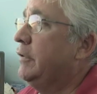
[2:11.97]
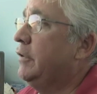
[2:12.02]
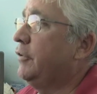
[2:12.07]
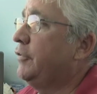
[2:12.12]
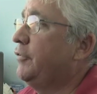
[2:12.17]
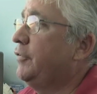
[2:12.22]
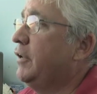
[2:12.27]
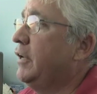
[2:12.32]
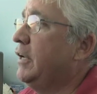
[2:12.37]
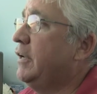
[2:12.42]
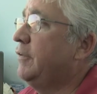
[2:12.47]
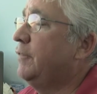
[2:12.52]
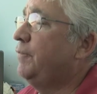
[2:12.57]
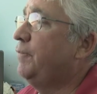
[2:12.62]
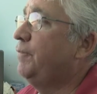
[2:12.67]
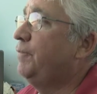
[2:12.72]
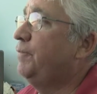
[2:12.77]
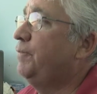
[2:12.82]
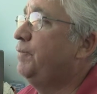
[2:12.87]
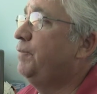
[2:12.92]
Just a
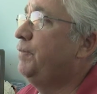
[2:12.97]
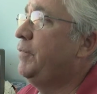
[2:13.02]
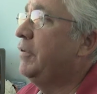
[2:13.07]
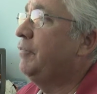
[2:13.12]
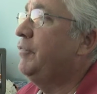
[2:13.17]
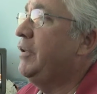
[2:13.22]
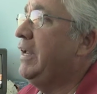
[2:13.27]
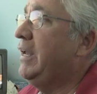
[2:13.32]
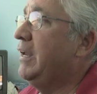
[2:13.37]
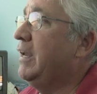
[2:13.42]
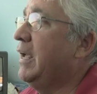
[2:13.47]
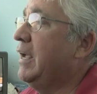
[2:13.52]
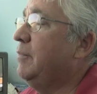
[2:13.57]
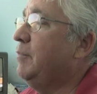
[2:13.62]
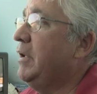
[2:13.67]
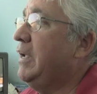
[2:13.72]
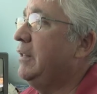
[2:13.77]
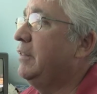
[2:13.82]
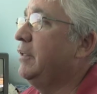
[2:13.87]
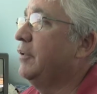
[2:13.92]
15-day
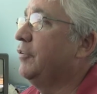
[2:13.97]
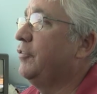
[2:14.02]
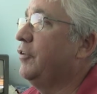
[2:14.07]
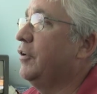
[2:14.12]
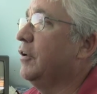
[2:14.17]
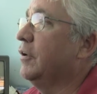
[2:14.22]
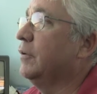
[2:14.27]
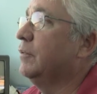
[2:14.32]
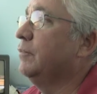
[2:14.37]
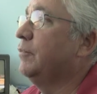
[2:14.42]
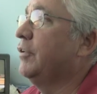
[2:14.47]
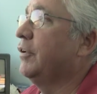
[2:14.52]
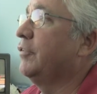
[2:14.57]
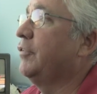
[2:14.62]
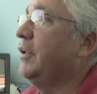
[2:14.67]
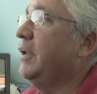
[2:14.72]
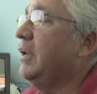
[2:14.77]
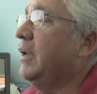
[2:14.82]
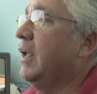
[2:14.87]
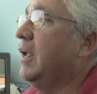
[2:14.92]
meet this year,
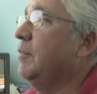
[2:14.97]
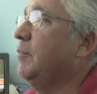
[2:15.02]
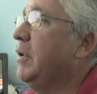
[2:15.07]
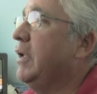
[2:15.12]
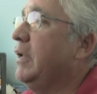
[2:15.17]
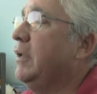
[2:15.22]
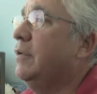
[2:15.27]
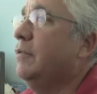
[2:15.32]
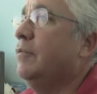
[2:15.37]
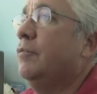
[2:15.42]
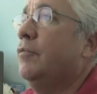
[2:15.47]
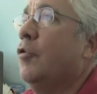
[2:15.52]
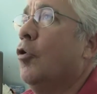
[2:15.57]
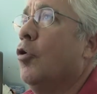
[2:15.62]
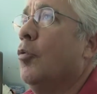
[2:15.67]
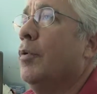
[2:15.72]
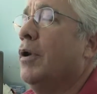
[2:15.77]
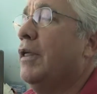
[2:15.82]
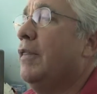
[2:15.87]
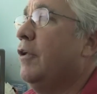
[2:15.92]
16-day meet.
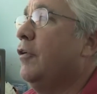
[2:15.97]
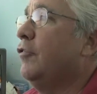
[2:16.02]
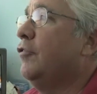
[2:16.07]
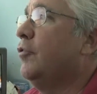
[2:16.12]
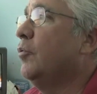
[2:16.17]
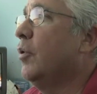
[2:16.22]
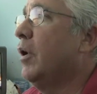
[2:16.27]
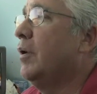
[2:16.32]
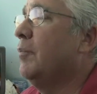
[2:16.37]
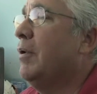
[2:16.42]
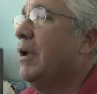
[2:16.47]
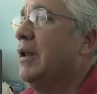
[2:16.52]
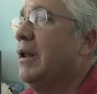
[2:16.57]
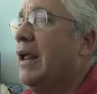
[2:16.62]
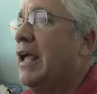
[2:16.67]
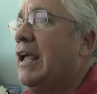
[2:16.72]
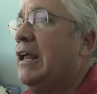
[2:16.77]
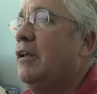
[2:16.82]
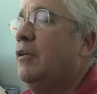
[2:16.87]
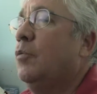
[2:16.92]
Normally they used to run about an
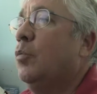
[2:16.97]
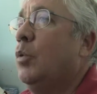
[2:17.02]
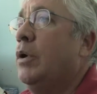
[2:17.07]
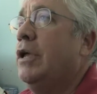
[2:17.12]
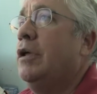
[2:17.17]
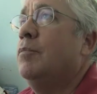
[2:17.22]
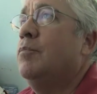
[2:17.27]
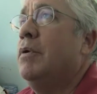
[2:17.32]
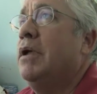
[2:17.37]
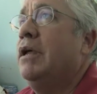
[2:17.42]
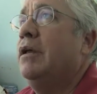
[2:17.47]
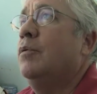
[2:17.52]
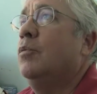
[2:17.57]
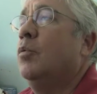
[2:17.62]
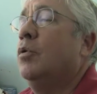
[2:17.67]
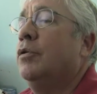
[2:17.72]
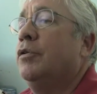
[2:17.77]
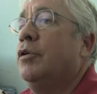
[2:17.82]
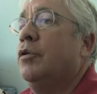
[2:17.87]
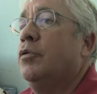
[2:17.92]
8-week meet.
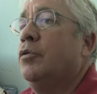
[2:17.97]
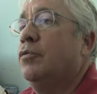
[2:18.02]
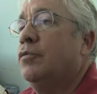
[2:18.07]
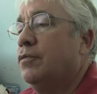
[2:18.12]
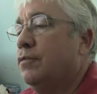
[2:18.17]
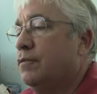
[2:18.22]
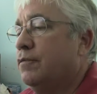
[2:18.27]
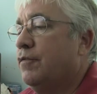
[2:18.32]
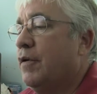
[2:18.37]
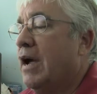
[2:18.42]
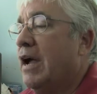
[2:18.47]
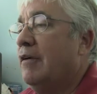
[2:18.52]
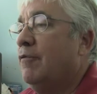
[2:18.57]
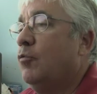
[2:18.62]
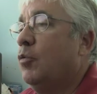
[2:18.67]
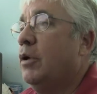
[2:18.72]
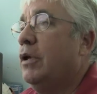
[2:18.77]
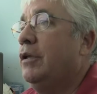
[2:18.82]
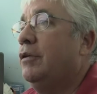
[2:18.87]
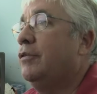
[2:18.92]
We'll do
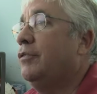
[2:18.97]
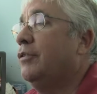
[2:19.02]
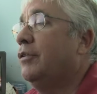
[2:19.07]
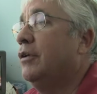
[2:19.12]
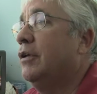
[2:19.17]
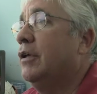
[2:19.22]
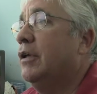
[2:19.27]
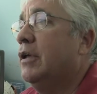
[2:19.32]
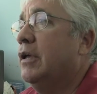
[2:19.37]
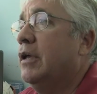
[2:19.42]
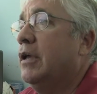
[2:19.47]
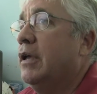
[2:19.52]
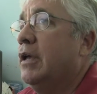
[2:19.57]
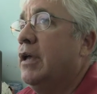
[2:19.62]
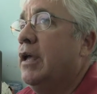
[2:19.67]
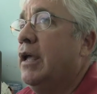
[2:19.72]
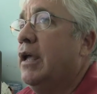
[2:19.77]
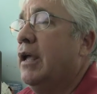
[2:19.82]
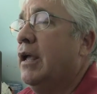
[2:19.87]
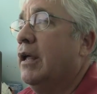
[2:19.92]
5 weeks.
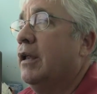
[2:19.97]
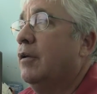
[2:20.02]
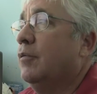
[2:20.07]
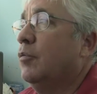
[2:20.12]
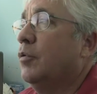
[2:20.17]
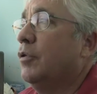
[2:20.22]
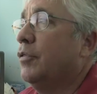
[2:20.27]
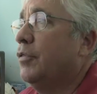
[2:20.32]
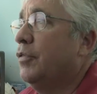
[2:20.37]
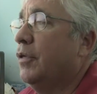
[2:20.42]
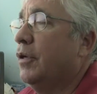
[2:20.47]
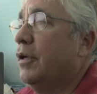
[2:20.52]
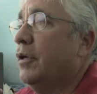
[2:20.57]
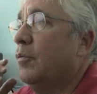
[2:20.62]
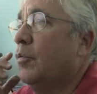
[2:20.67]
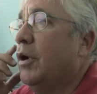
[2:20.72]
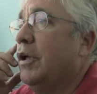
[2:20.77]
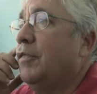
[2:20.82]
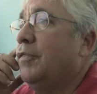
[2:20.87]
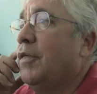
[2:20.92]
And with the
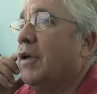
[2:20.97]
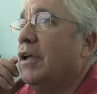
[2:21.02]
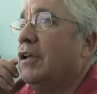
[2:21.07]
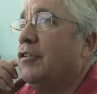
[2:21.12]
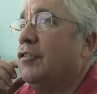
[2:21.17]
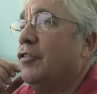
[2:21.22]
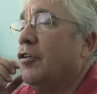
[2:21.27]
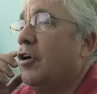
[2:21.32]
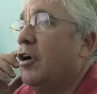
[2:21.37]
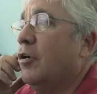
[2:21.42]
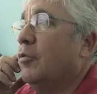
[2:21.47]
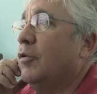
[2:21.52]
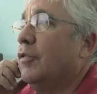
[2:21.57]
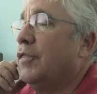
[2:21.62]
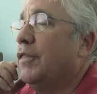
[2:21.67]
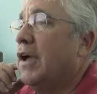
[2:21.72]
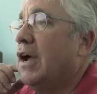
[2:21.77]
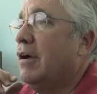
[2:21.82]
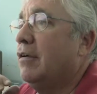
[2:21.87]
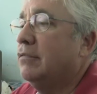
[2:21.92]
way things are
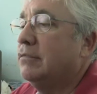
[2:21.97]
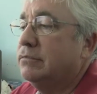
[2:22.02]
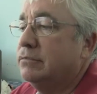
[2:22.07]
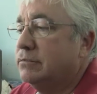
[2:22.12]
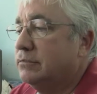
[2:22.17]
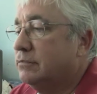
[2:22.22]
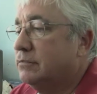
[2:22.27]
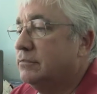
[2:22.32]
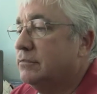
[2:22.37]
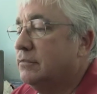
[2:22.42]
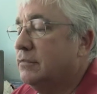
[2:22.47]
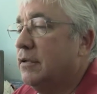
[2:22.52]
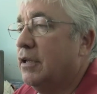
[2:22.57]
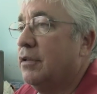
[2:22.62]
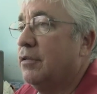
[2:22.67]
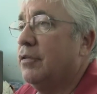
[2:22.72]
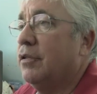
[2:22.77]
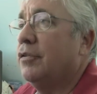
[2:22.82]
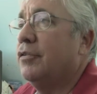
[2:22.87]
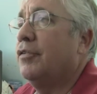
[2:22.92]
without
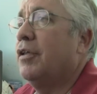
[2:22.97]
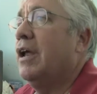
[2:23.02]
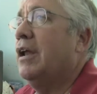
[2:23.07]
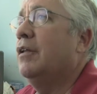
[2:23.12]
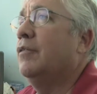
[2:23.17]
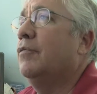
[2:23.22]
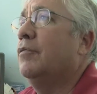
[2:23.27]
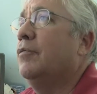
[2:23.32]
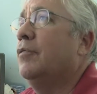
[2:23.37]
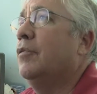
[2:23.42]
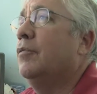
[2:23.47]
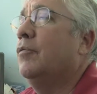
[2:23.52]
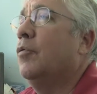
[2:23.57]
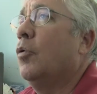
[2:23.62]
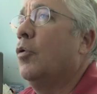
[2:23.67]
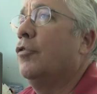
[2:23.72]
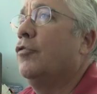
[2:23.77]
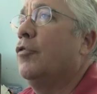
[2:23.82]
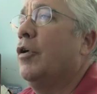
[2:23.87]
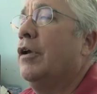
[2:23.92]
the state of
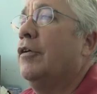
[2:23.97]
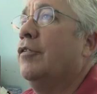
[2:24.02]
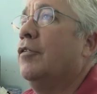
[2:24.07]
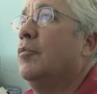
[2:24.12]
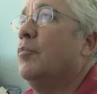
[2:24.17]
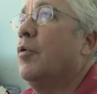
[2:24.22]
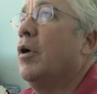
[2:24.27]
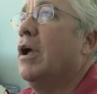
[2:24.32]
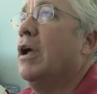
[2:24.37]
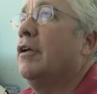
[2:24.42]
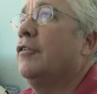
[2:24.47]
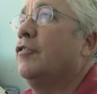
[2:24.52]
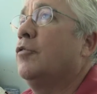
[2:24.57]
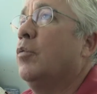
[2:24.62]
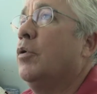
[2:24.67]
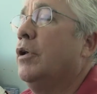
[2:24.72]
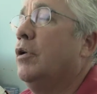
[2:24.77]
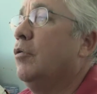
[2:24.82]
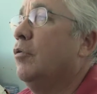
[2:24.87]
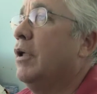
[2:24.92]
horse racing in Nebraska,
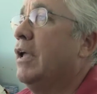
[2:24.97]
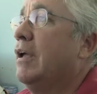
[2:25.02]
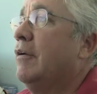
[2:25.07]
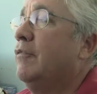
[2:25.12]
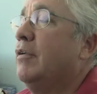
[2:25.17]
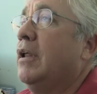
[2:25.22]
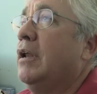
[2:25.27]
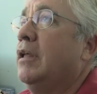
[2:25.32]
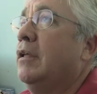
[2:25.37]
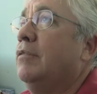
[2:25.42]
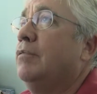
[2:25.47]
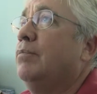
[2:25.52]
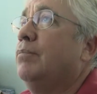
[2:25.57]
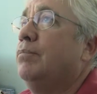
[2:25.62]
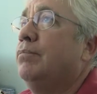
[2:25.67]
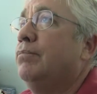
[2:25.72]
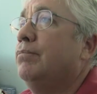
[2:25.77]
where you don't have any